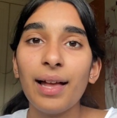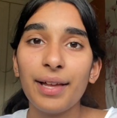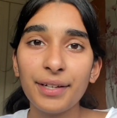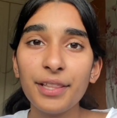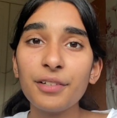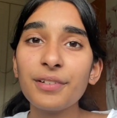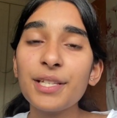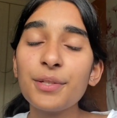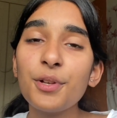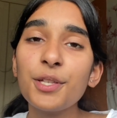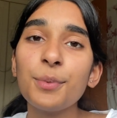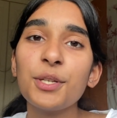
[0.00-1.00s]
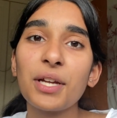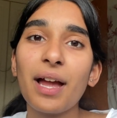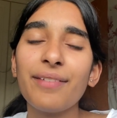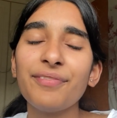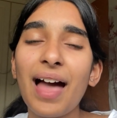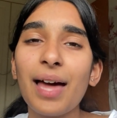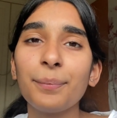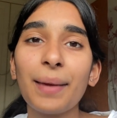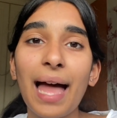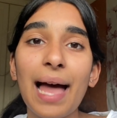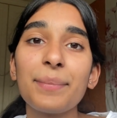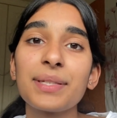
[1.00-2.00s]
Another resource which I found
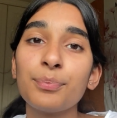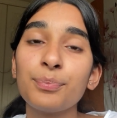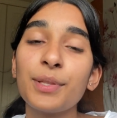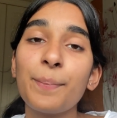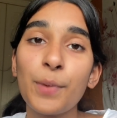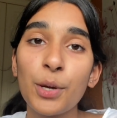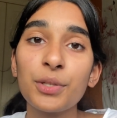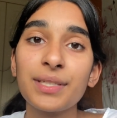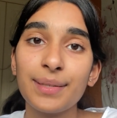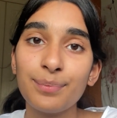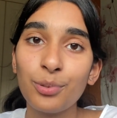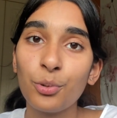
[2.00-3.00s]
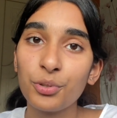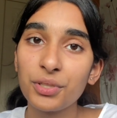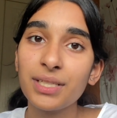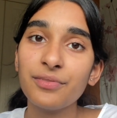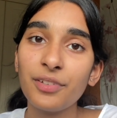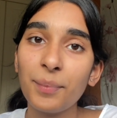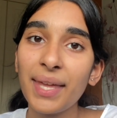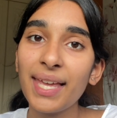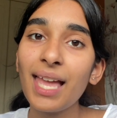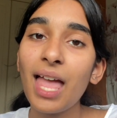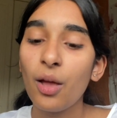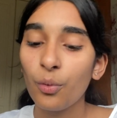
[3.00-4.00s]
perhaps the most important for
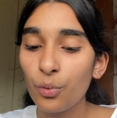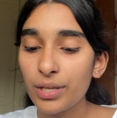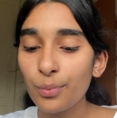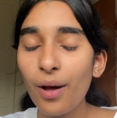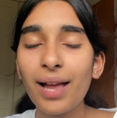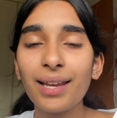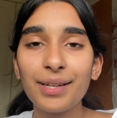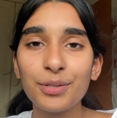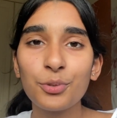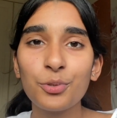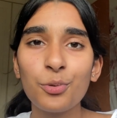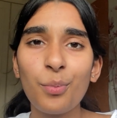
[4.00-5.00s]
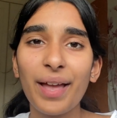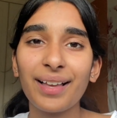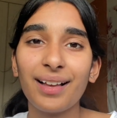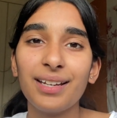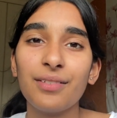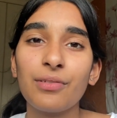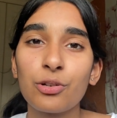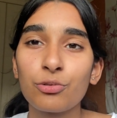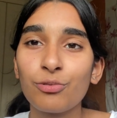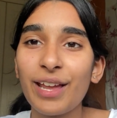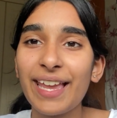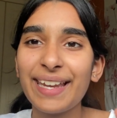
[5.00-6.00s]
me was what I like to call my kind of
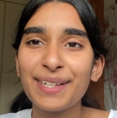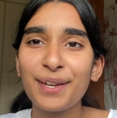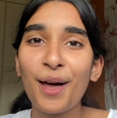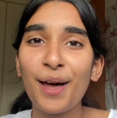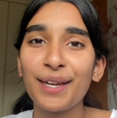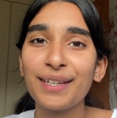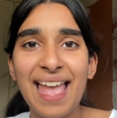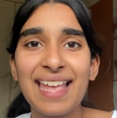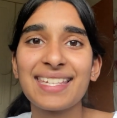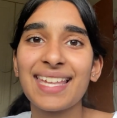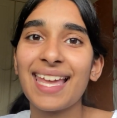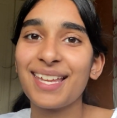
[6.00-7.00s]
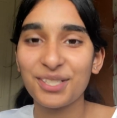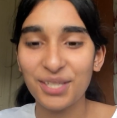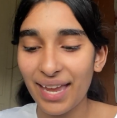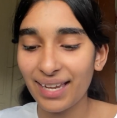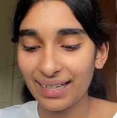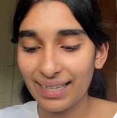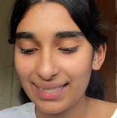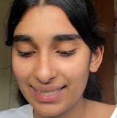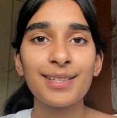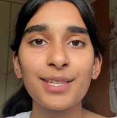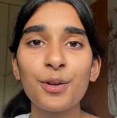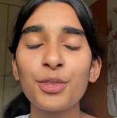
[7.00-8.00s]
grade 9 essay
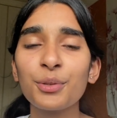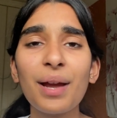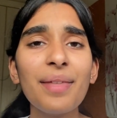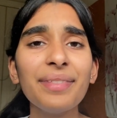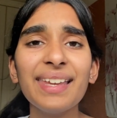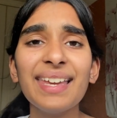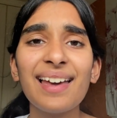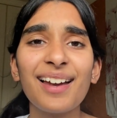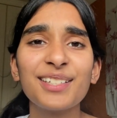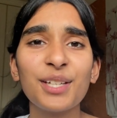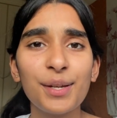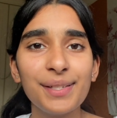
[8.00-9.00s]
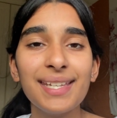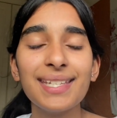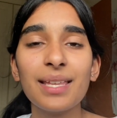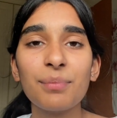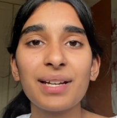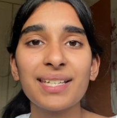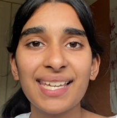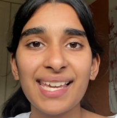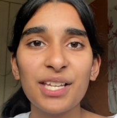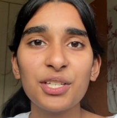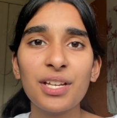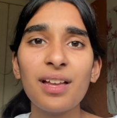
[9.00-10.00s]
checklist. So throughout the year I noticed that my
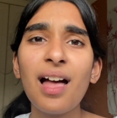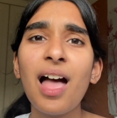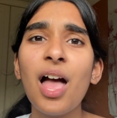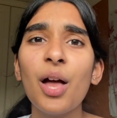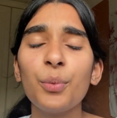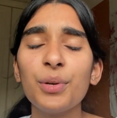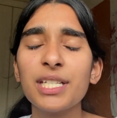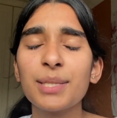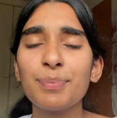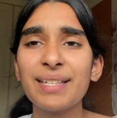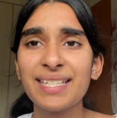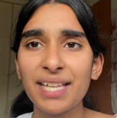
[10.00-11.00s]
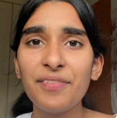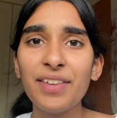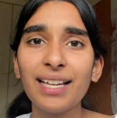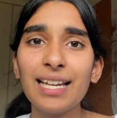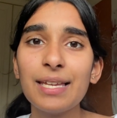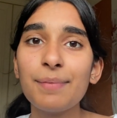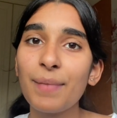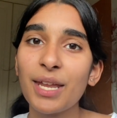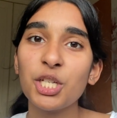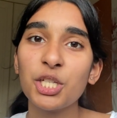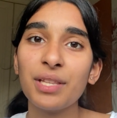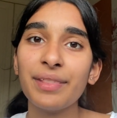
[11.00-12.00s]
teacher would specifically
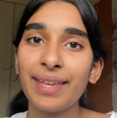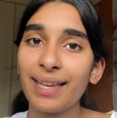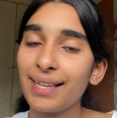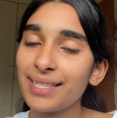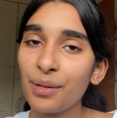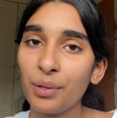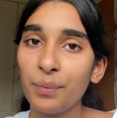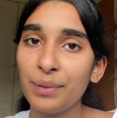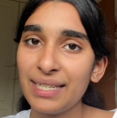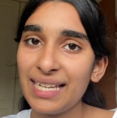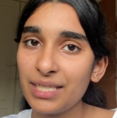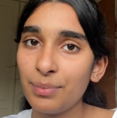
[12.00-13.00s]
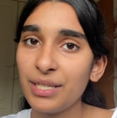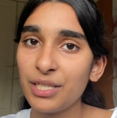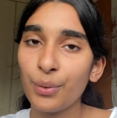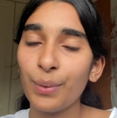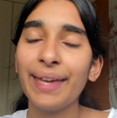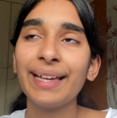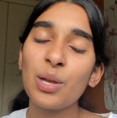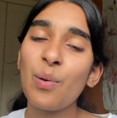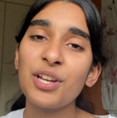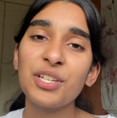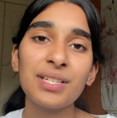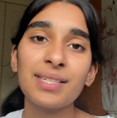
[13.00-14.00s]
mention things that we would need to be doing. So
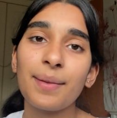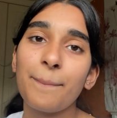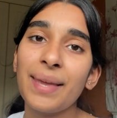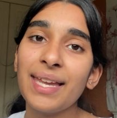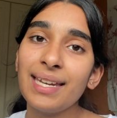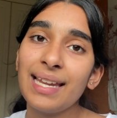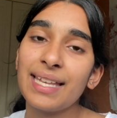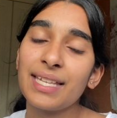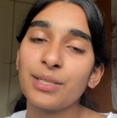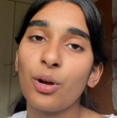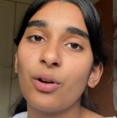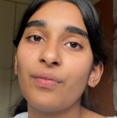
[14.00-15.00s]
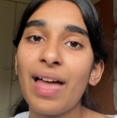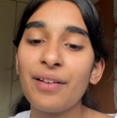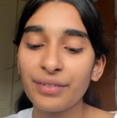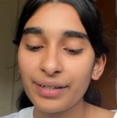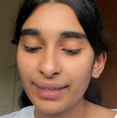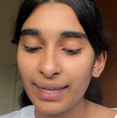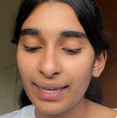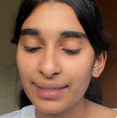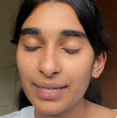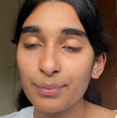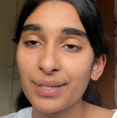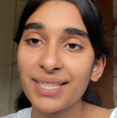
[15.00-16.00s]
I just made a list of
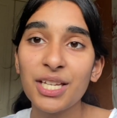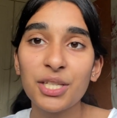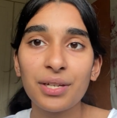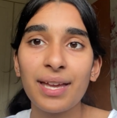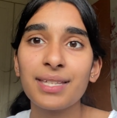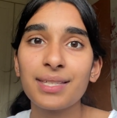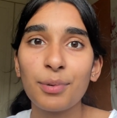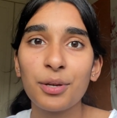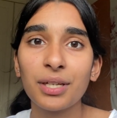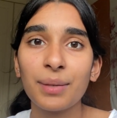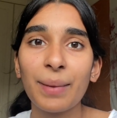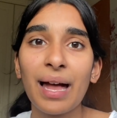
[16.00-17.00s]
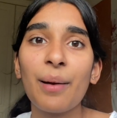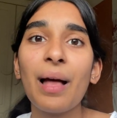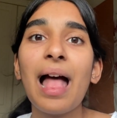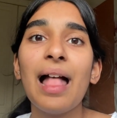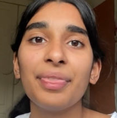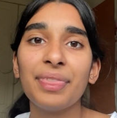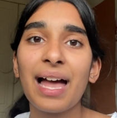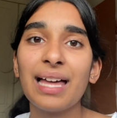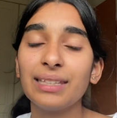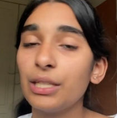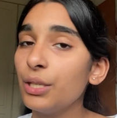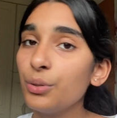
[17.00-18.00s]
everything that my teacher had spoken about,
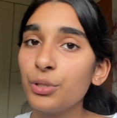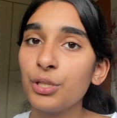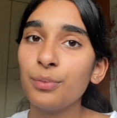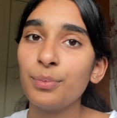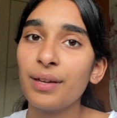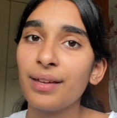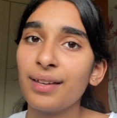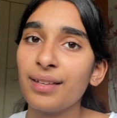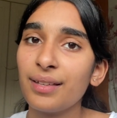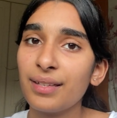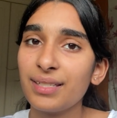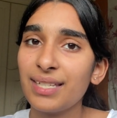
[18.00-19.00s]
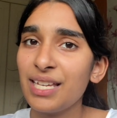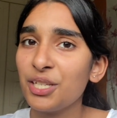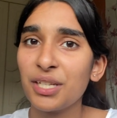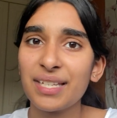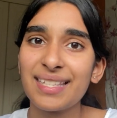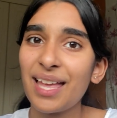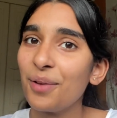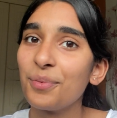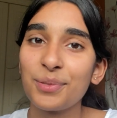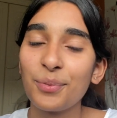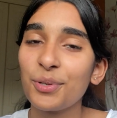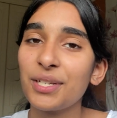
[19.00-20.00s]
that the YouTuber teachers that I
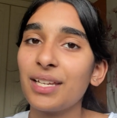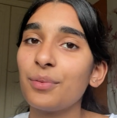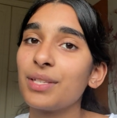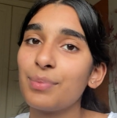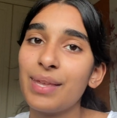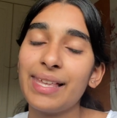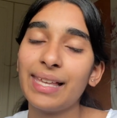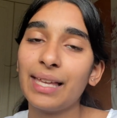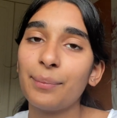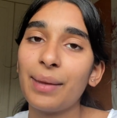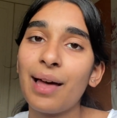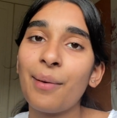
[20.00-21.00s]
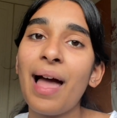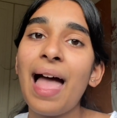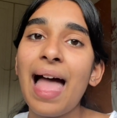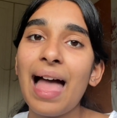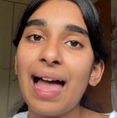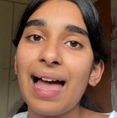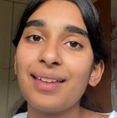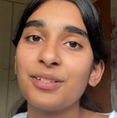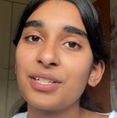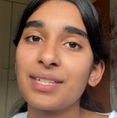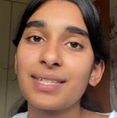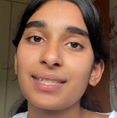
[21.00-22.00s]
was watching were speaking about,
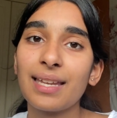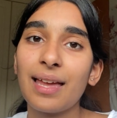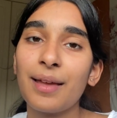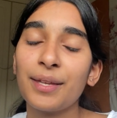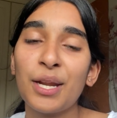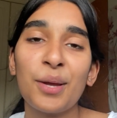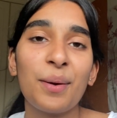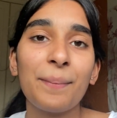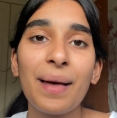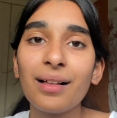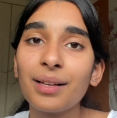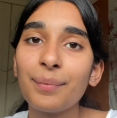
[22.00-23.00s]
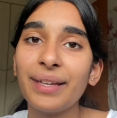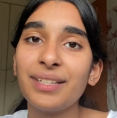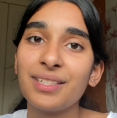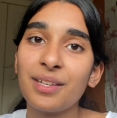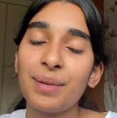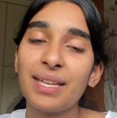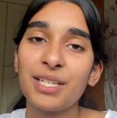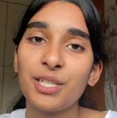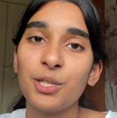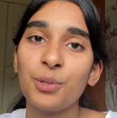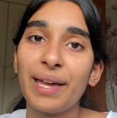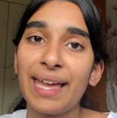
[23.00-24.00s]
and just amalgamated them
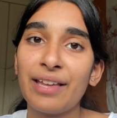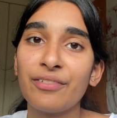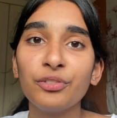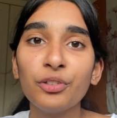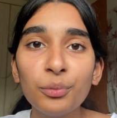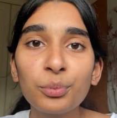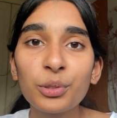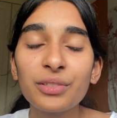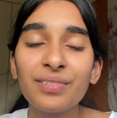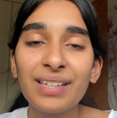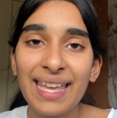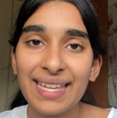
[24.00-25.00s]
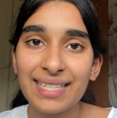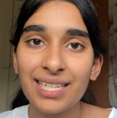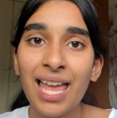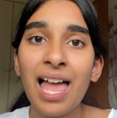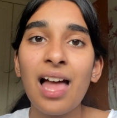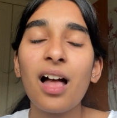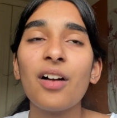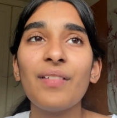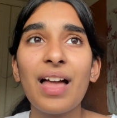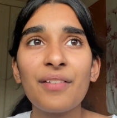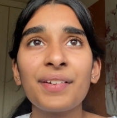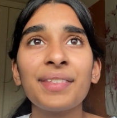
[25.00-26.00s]
into a foolproof list
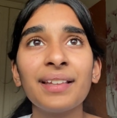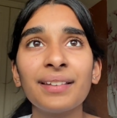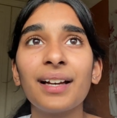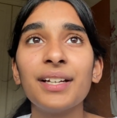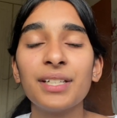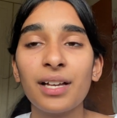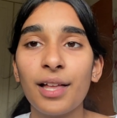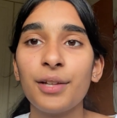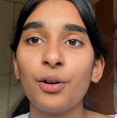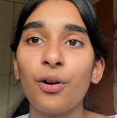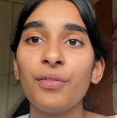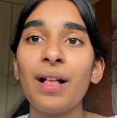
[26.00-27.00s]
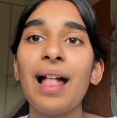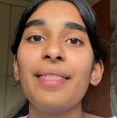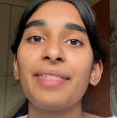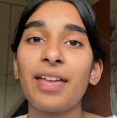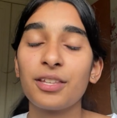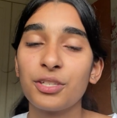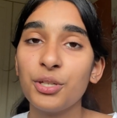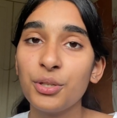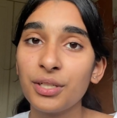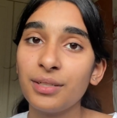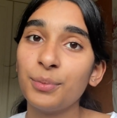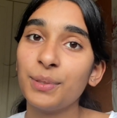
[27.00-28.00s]
of everything that I'd heard of that a
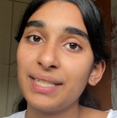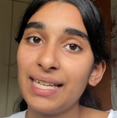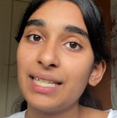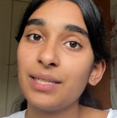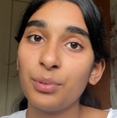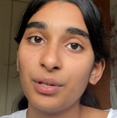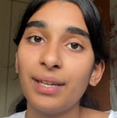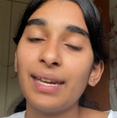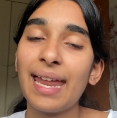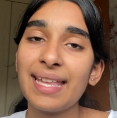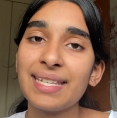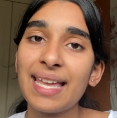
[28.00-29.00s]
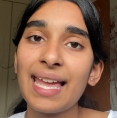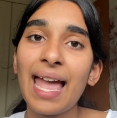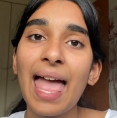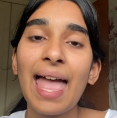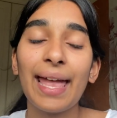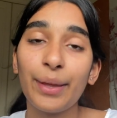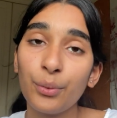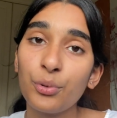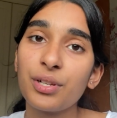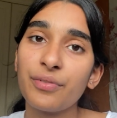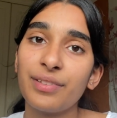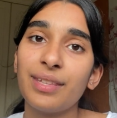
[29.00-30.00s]
student would need to put in an essay in
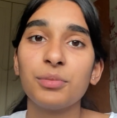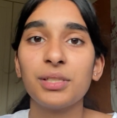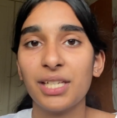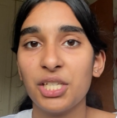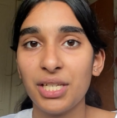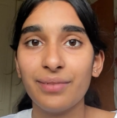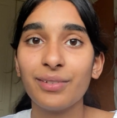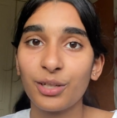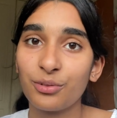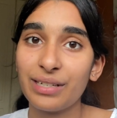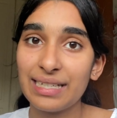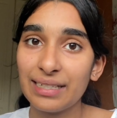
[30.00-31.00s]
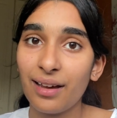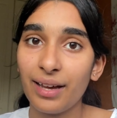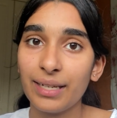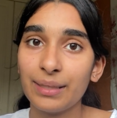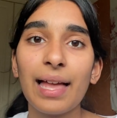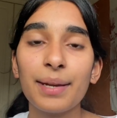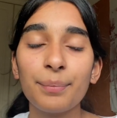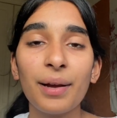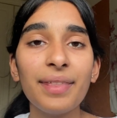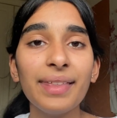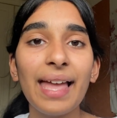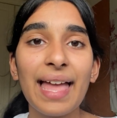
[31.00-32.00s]
order for them to achieve a grade 9. And
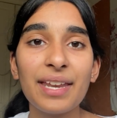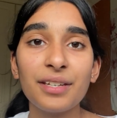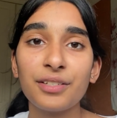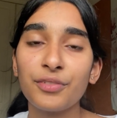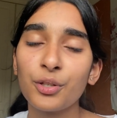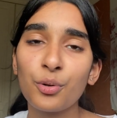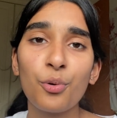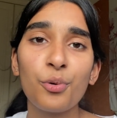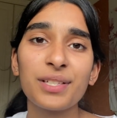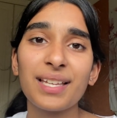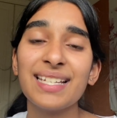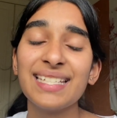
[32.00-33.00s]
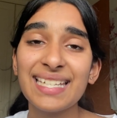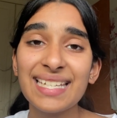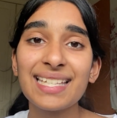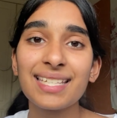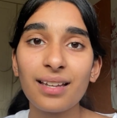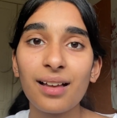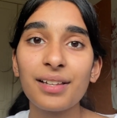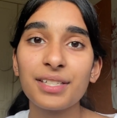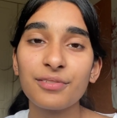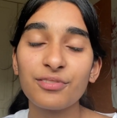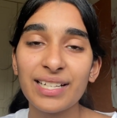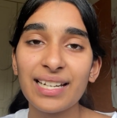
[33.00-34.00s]
by the end of the course, I did start
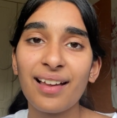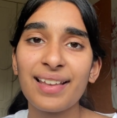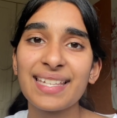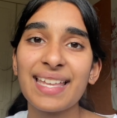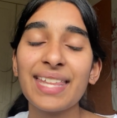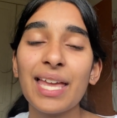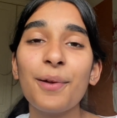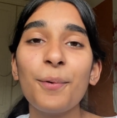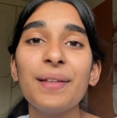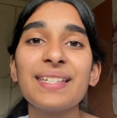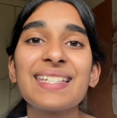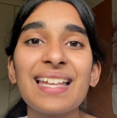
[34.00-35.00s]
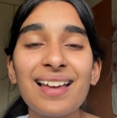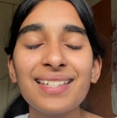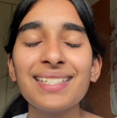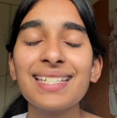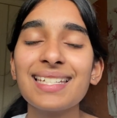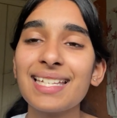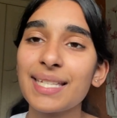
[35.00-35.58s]
to realise that there were certain